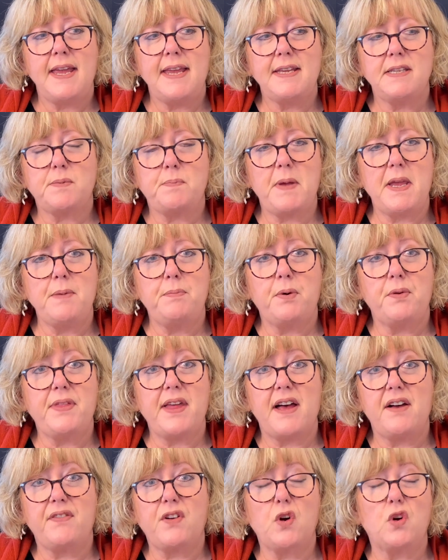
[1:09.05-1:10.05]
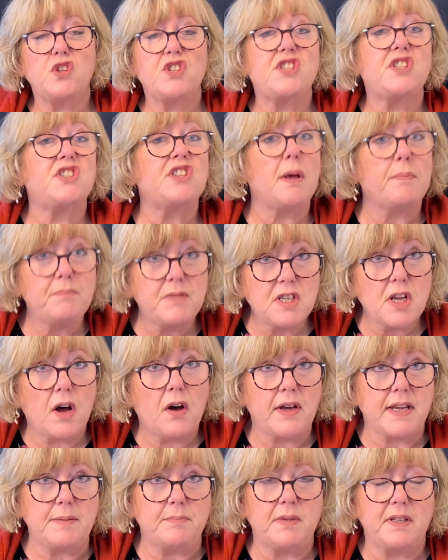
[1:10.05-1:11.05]
is people that have got some
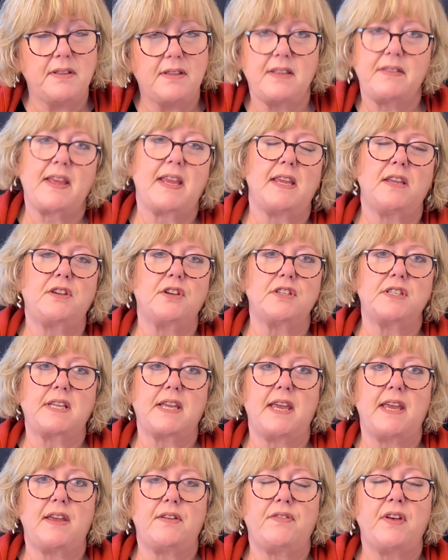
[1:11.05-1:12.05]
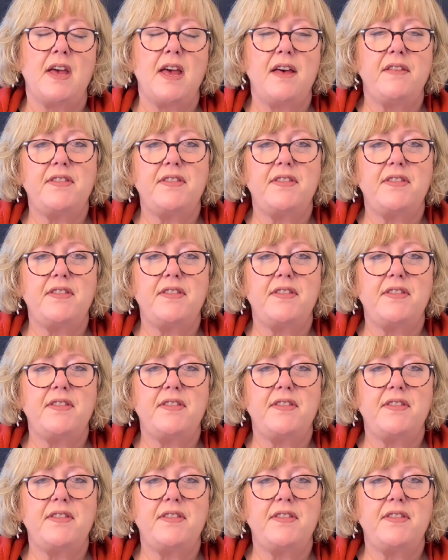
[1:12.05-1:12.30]
time that they could give,